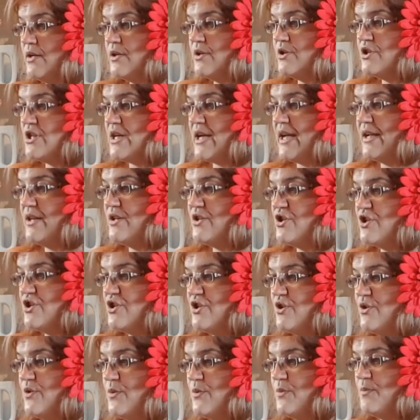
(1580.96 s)
change
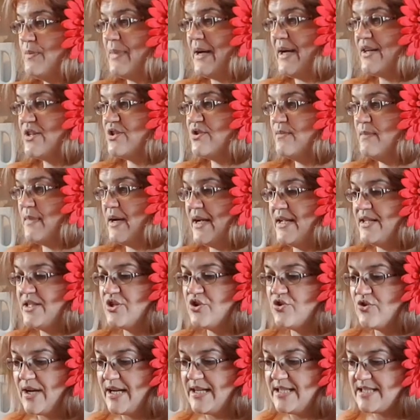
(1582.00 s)
back to my
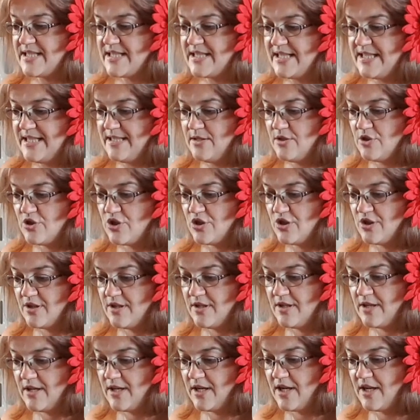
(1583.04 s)
straight stitch.
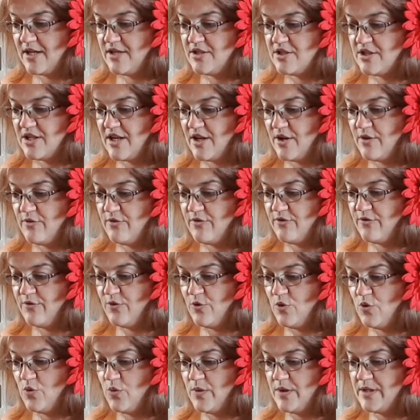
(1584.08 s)
I'm going to go
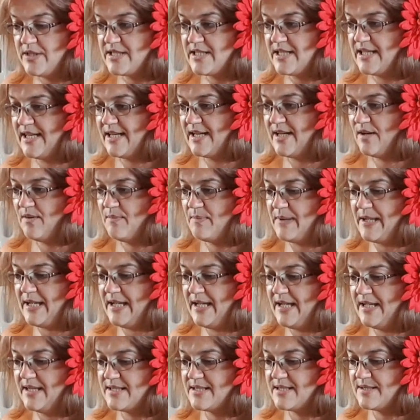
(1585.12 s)
forwards a little
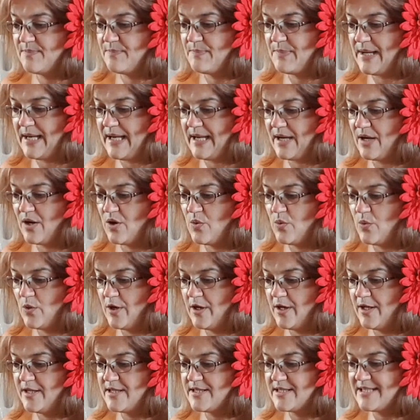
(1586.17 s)
bit,
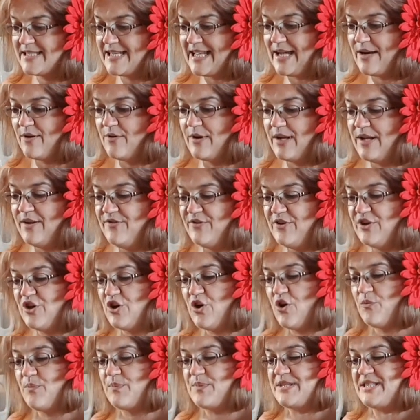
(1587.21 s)
backwards. Now if you're
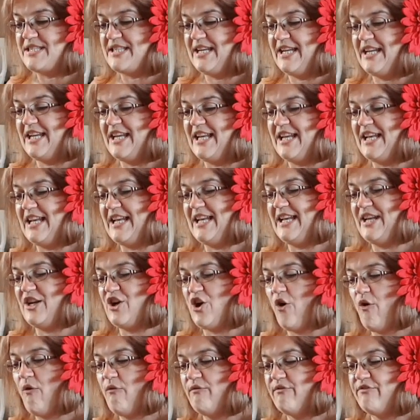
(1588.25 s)
not particularly
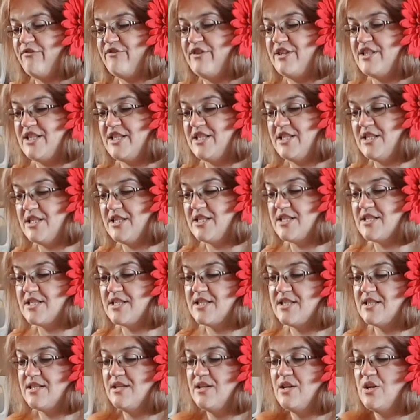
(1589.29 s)

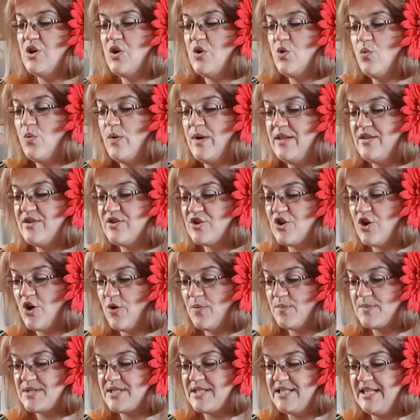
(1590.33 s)
confident with
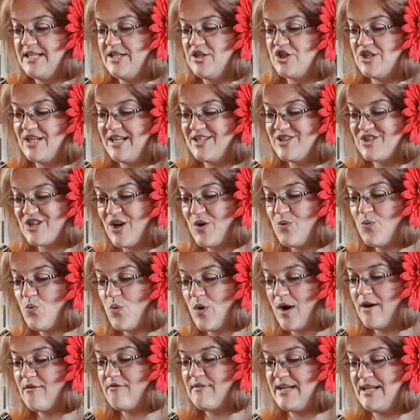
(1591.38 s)
top stitching, don't
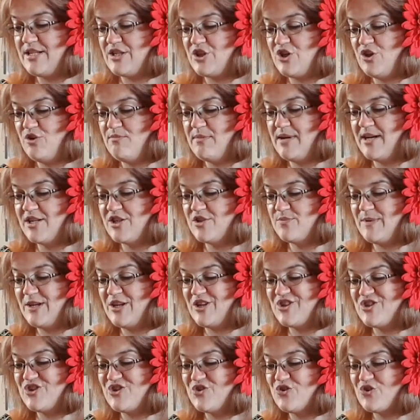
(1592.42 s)
worry too much,
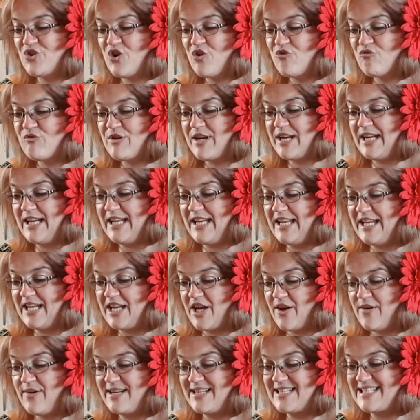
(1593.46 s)
because you're not really
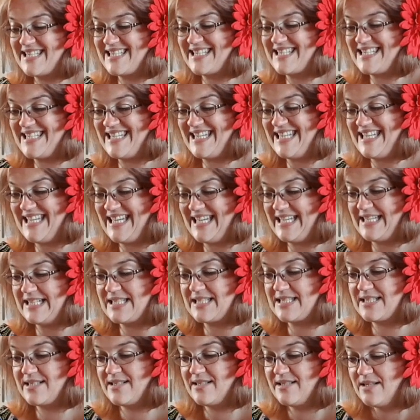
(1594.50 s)
going to see
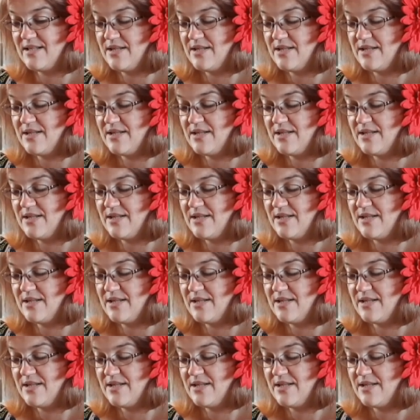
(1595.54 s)
it,